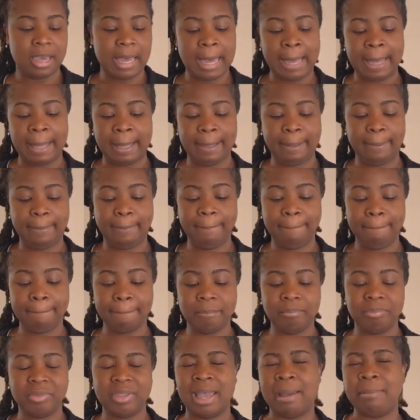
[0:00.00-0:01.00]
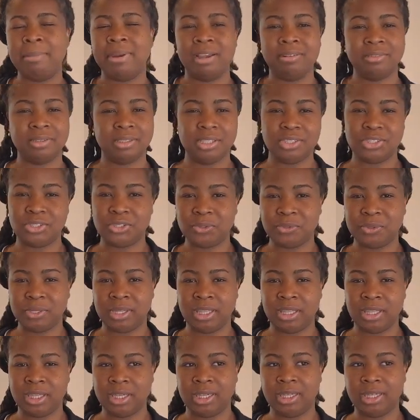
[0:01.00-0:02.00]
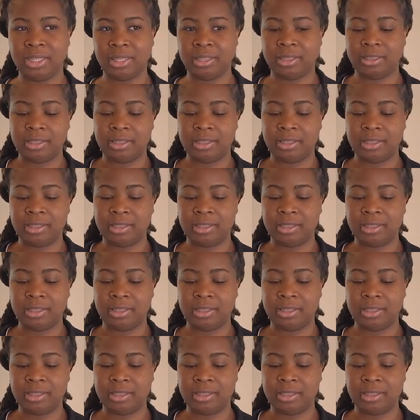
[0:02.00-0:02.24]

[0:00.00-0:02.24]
I'm not really doing the